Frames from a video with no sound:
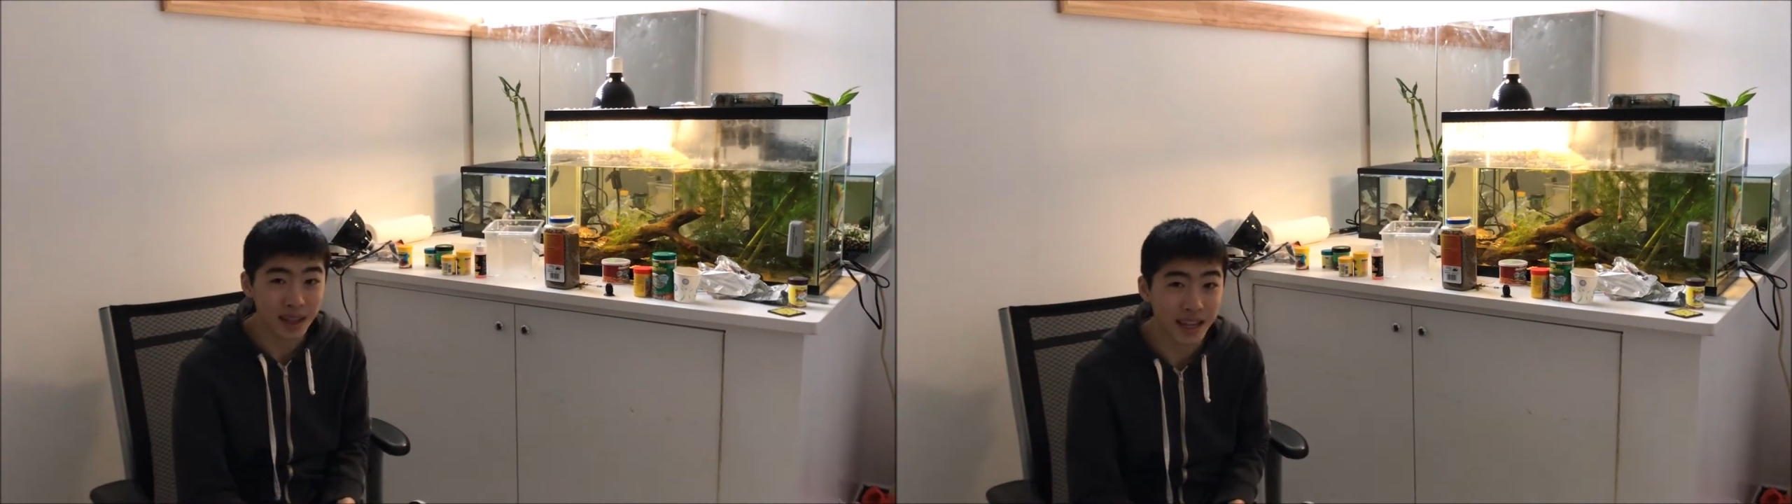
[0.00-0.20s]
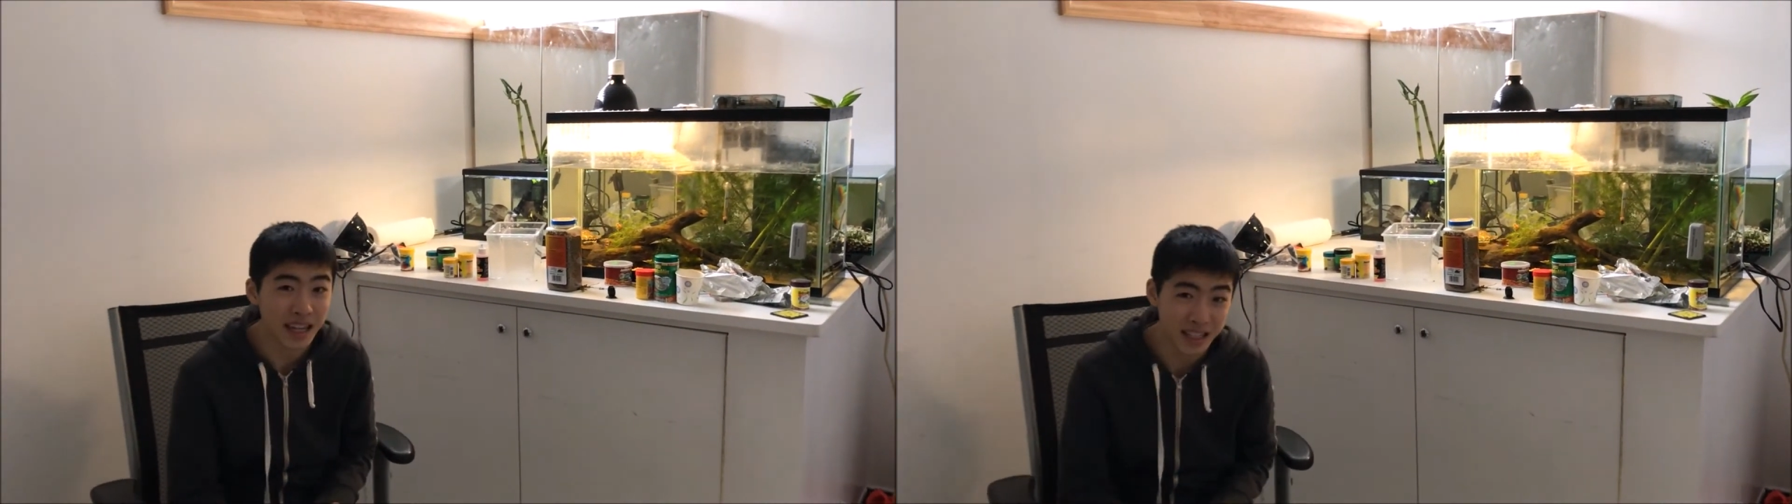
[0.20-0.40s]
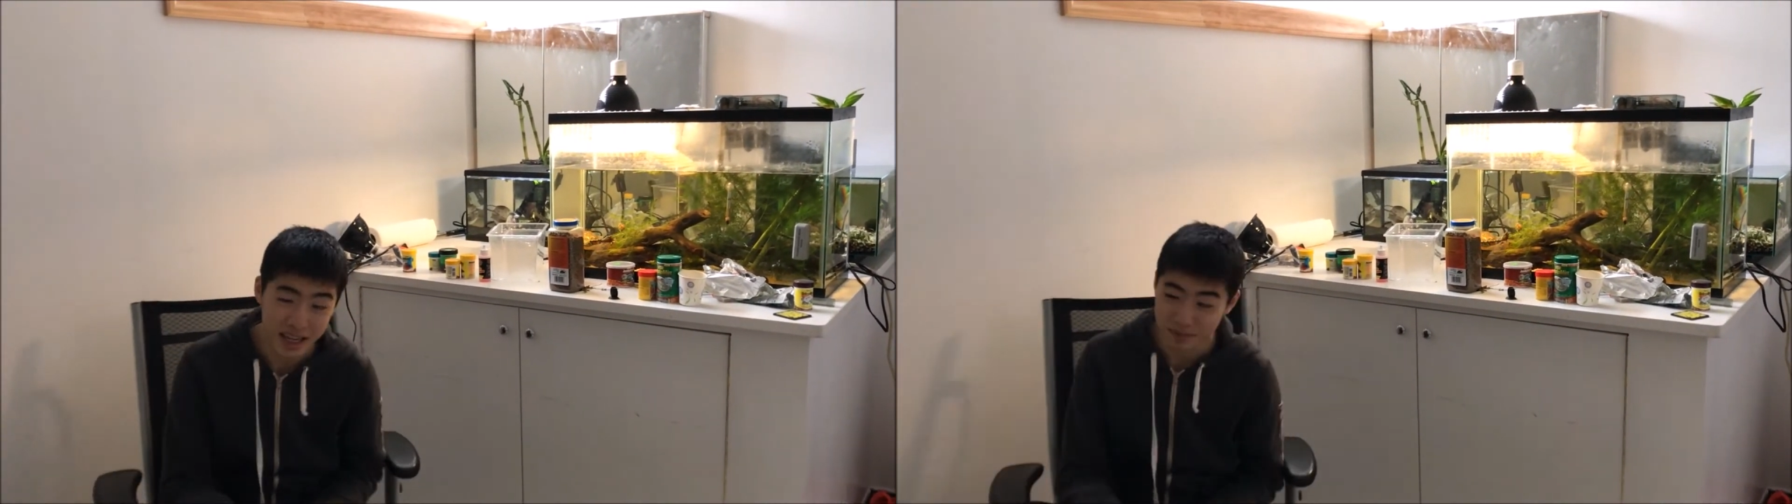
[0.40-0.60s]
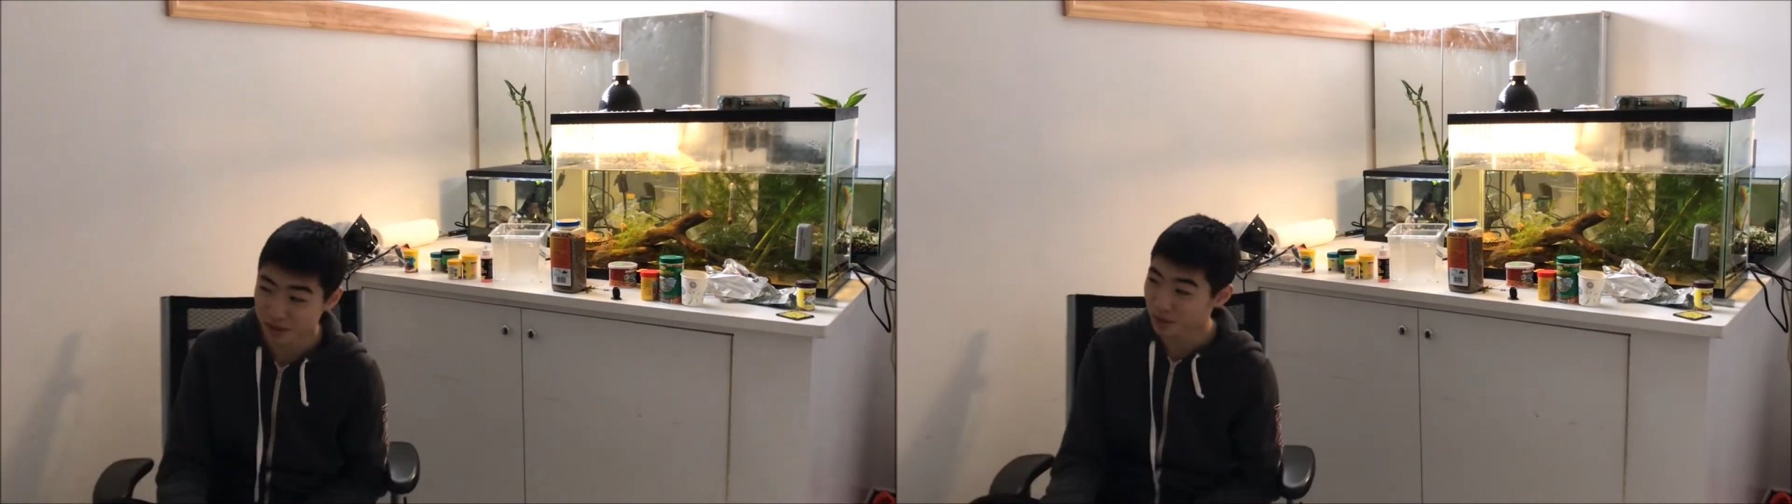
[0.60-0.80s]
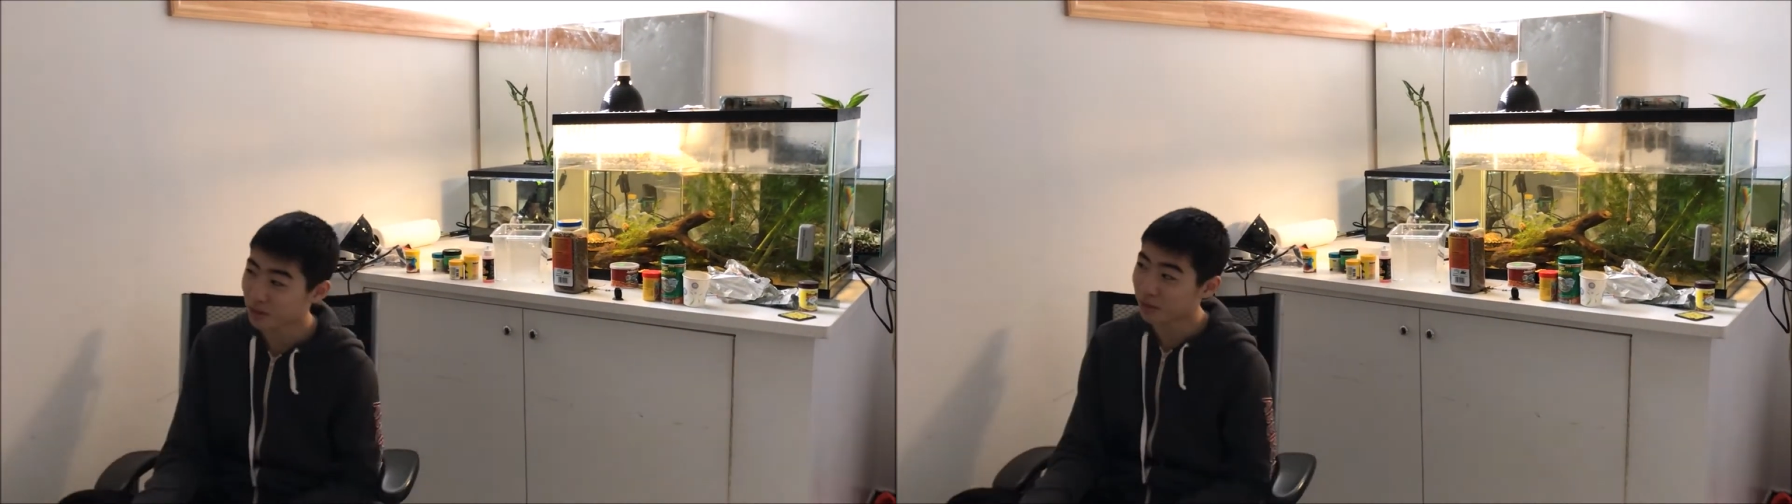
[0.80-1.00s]
that anytime
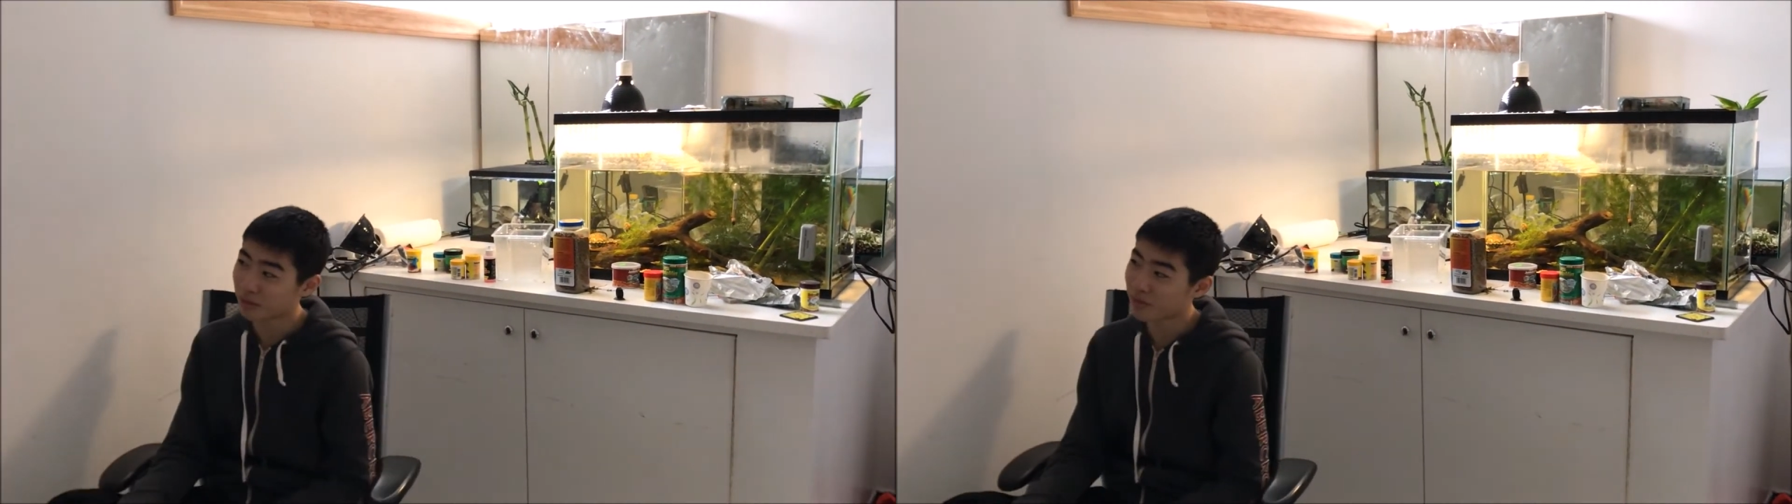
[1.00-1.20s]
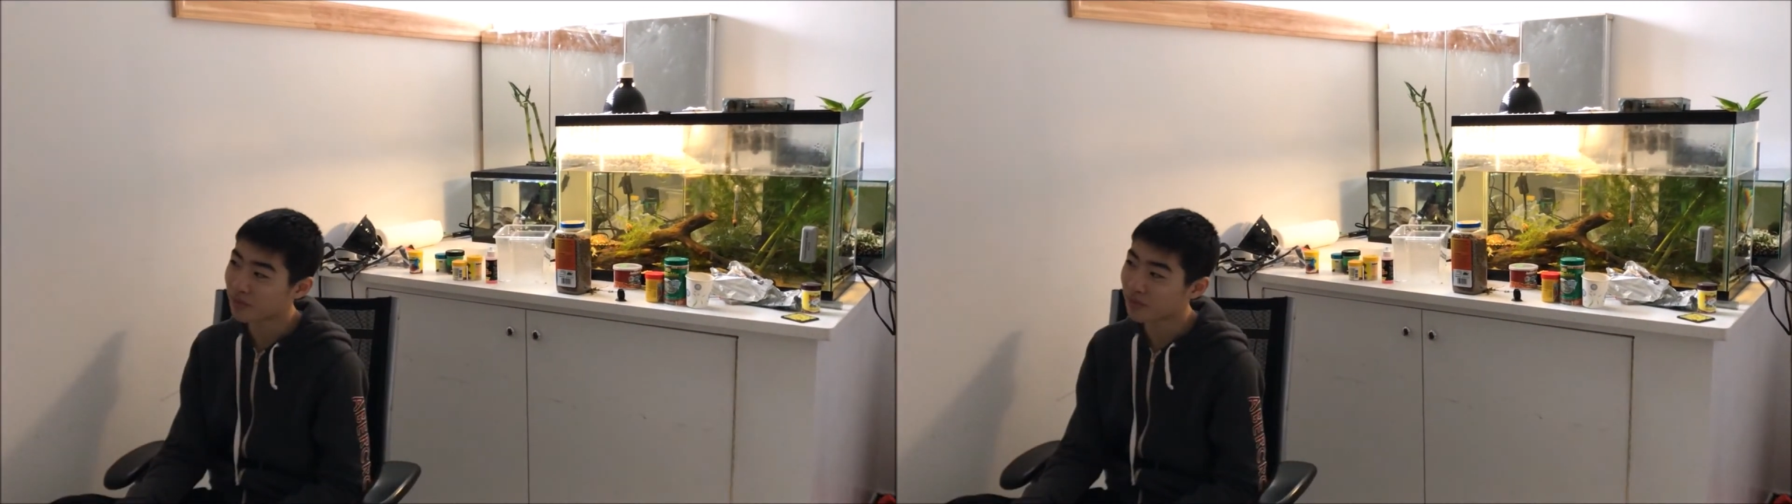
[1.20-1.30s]
soon.